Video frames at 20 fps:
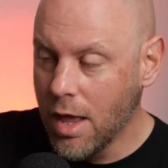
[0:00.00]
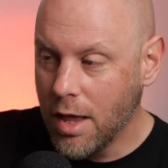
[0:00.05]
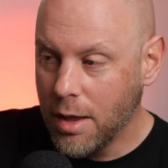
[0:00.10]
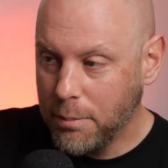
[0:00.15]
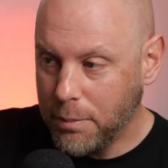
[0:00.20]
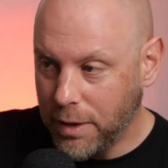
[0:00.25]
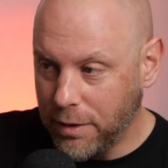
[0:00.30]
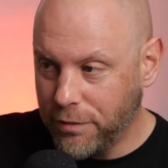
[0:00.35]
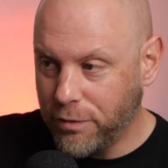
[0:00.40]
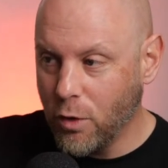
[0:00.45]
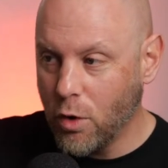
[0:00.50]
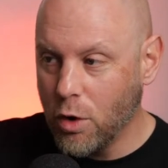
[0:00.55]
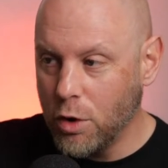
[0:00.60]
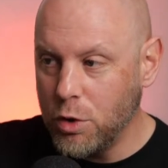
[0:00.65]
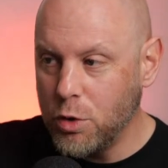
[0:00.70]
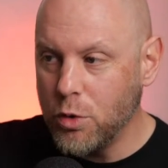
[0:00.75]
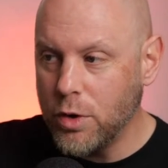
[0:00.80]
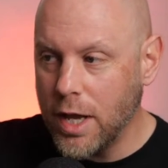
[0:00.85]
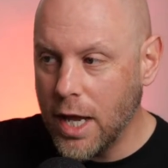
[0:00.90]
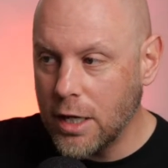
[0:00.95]
Before
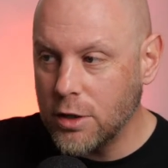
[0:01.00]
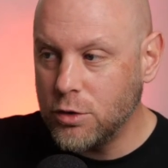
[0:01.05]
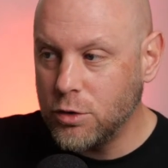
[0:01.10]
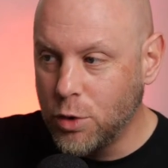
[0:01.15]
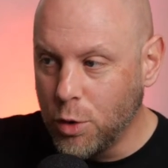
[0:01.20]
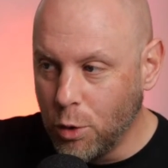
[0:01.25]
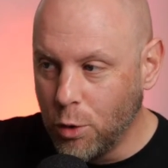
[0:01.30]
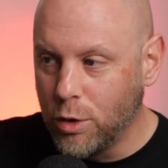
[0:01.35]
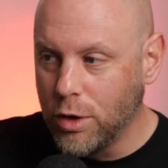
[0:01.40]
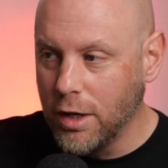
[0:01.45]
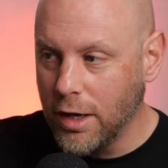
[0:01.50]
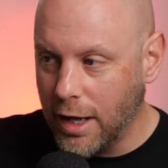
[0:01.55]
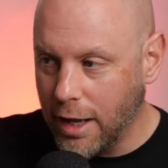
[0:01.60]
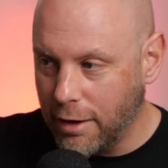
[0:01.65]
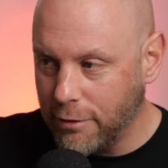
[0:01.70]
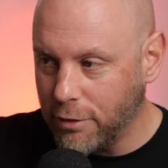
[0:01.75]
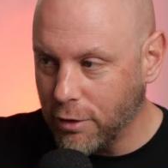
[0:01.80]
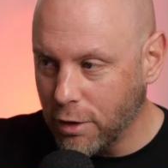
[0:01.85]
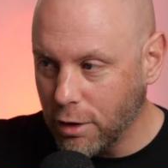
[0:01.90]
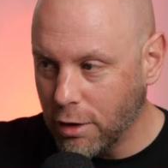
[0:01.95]
you get too
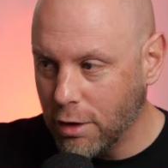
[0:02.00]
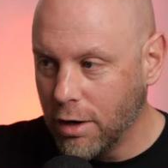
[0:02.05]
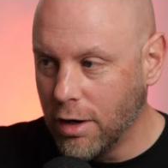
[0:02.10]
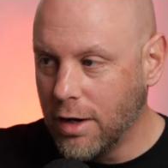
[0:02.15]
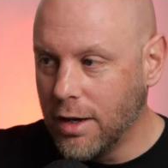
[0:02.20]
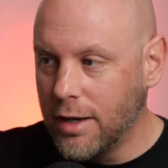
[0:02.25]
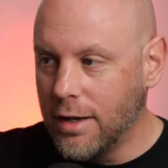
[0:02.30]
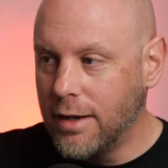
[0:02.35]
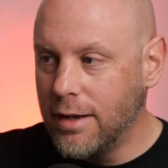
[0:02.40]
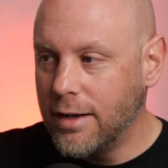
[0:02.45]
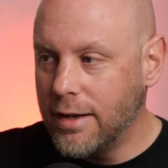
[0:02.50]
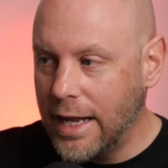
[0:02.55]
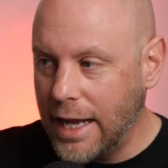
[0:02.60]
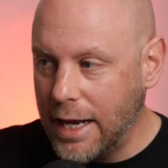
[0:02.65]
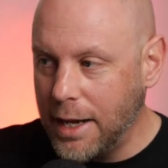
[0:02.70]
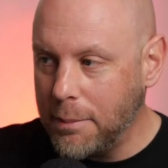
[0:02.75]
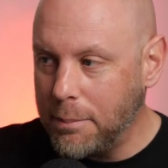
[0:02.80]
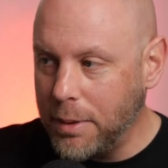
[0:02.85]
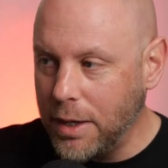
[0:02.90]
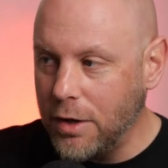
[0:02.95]
clever, let
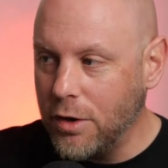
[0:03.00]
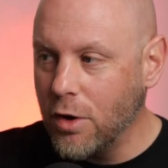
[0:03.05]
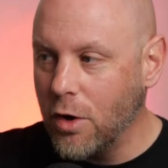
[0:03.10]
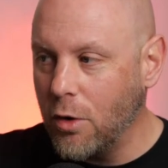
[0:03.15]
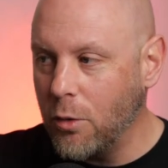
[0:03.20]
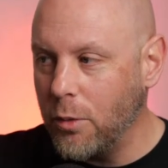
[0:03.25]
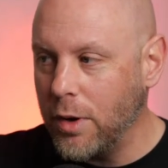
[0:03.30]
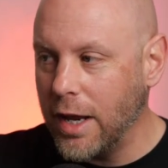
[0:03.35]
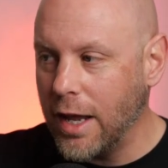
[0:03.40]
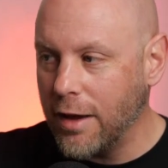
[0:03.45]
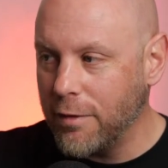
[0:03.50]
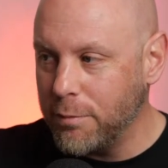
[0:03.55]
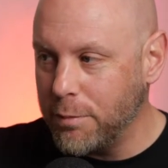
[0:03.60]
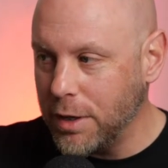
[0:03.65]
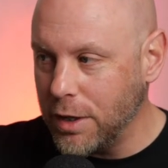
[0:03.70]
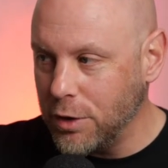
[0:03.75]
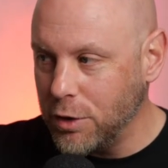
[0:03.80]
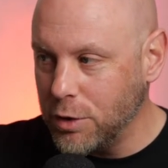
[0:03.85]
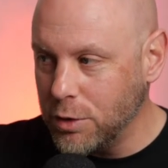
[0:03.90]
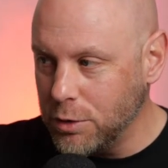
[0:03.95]
it be known we have
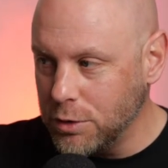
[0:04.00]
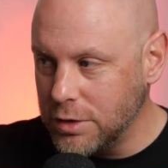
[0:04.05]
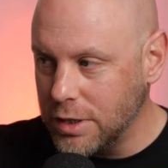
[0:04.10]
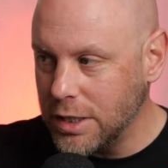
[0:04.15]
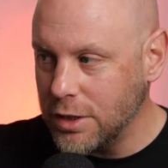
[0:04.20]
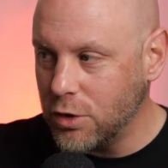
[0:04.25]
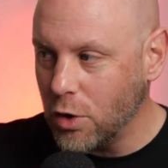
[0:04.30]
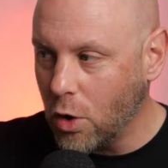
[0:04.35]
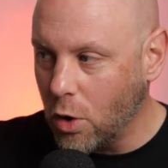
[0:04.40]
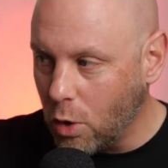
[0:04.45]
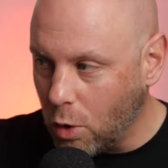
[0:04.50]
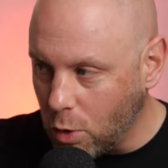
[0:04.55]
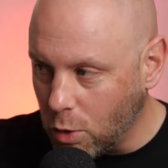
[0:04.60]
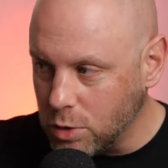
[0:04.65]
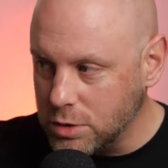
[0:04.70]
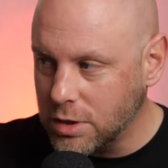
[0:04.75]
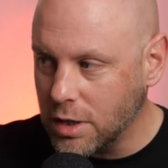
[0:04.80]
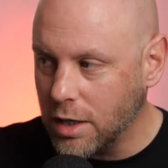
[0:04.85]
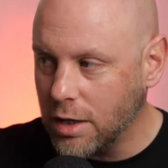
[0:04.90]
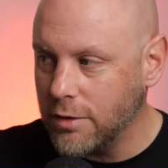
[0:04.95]
been using the
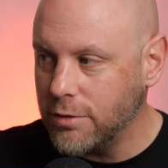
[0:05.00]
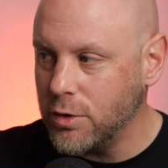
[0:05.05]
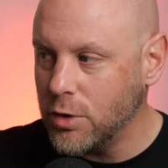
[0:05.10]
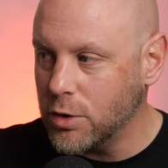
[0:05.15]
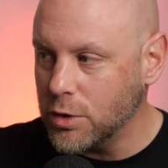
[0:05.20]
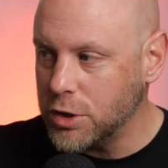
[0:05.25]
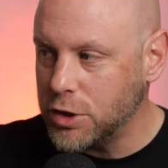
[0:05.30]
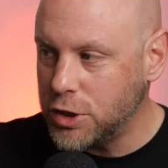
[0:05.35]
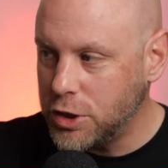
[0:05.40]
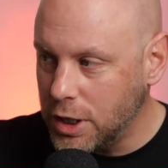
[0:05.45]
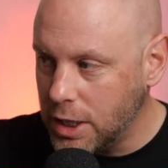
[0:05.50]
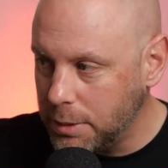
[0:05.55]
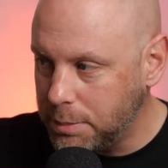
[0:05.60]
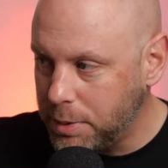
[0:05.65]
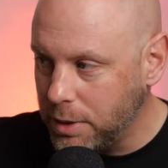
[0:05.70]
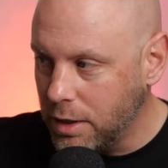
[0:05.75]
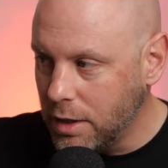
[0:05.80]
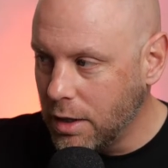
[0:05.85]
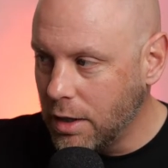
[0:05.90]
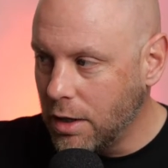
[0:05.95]
holds of your ship
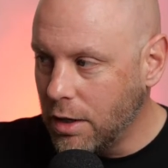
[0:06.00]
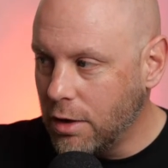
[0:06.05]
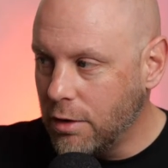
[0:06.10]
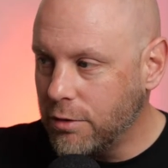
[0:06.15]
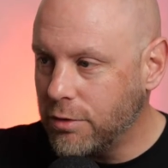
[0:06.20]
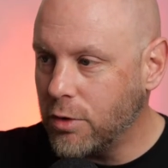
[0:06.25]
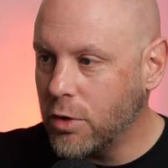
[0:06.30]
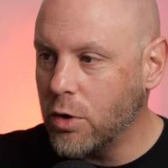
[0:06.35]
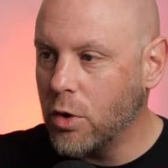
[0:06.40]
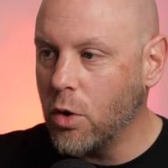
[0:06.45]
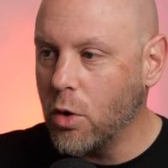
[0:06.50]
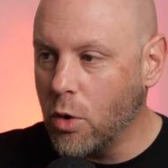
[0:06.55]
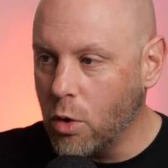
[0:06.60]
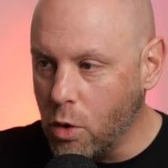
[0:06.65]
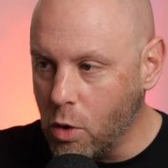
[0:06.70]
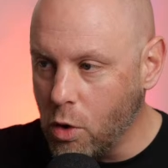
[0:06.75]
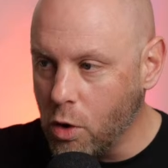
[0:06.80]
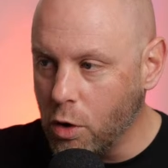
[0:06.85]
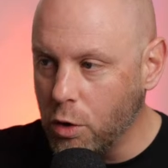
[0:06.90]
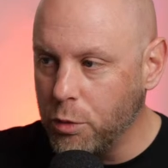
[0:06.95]
for
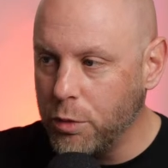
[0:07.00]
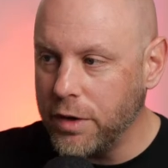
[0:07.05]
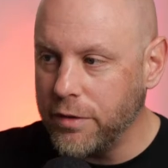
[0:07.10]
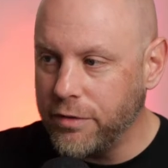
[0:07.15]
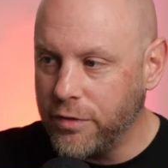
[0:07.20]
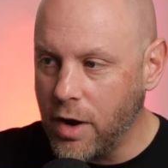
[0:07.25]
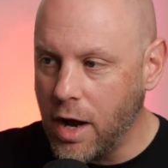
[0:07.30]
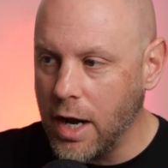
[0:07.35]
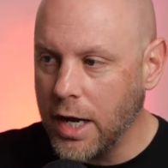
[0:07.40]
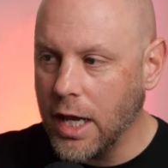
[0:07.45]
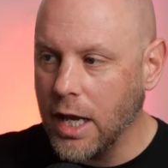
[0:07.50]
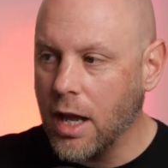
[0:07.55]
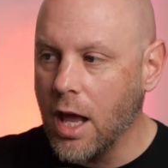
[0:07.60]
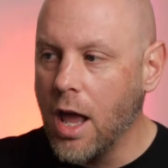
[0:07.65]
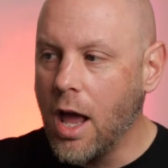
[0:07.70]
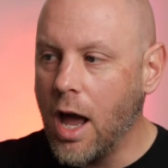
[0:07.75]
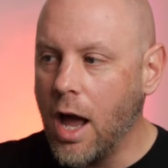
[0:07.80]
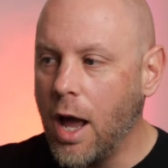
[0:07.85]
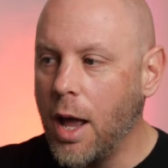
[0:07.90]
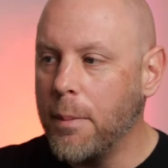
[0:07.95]
ore refining,
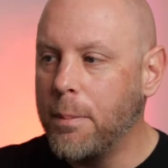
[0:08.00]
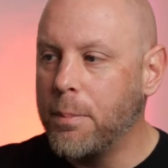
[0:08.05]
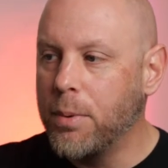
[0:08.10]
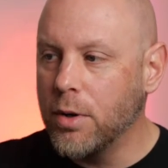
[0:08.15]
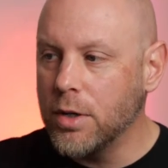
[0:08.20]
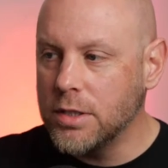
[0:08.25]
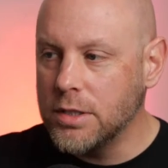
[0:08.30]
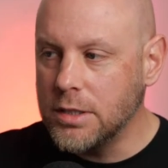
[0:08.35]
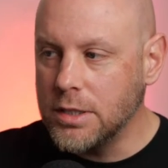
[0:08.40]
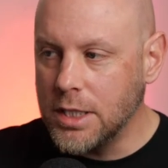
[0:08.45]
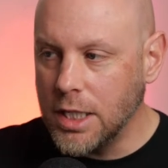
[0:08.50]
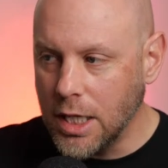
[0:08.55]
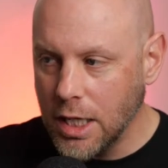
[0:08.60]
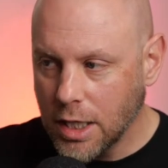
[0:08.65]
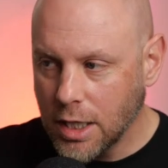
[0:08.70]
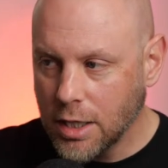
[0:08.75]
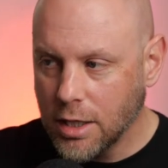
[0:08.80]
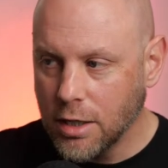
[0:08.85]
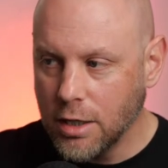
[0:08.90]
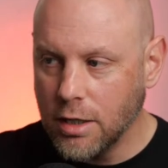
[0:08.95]
a
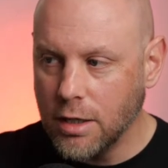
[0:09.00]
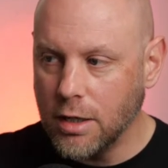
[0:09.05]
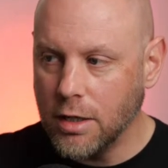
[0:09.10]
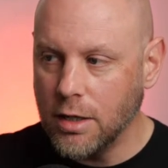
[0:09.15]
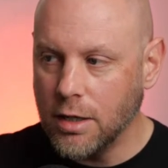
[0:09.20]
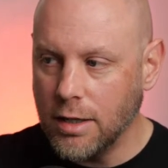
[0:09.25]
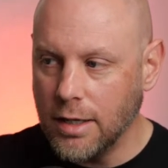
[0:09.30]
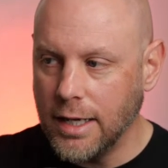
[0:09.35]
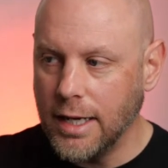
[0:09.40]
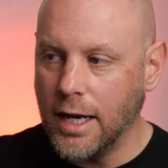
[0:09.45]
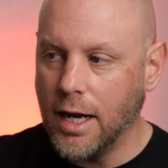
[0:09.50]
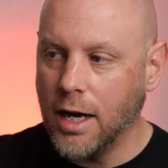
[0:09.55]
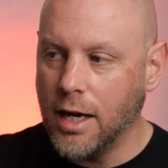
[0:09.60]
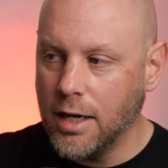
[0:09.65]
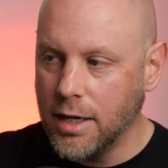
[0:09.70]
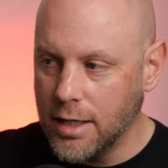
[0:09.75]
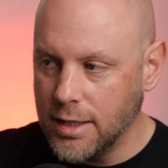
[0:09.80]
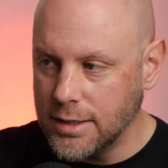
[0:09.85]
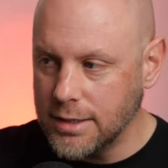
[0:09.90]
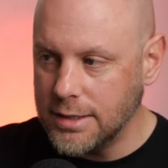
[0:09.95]
particularly
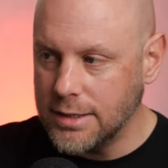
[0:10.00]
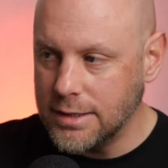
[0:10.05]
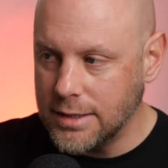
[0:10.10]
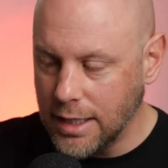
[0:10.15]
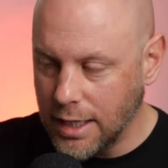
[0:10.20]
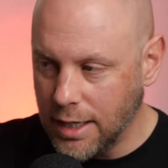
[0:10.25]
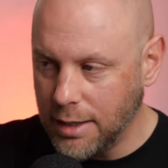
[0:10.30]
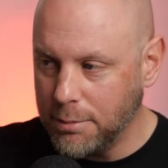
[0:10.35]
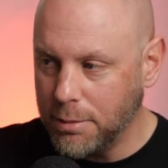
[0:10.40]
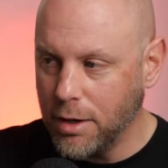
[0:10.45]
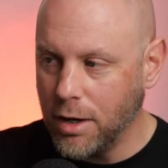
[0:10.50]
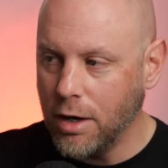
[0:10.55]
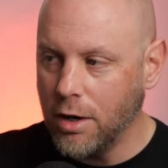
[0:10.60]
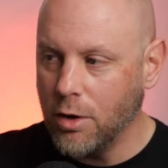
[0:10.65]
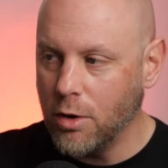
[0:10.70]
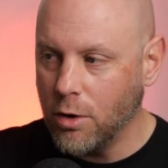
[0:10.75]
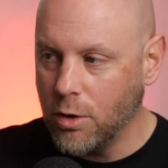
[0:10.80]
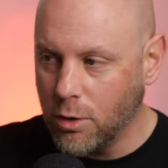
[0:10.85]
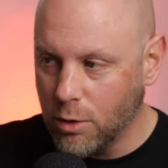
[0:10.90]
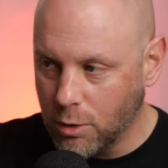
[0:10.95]
unstable
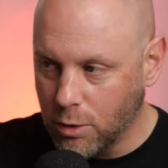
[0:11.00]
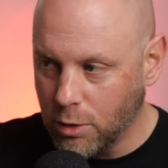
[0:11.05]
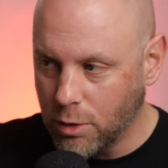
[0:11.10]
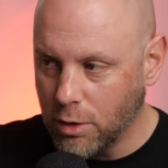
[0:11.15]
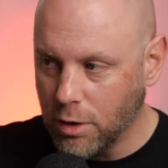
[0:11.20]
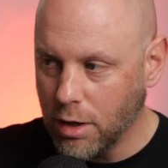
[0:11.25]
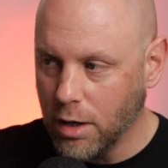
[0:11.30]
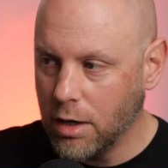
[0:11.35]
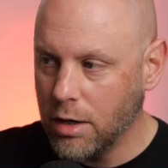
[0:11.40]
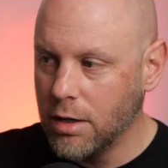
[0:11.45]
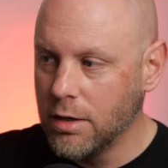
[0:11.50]
ore.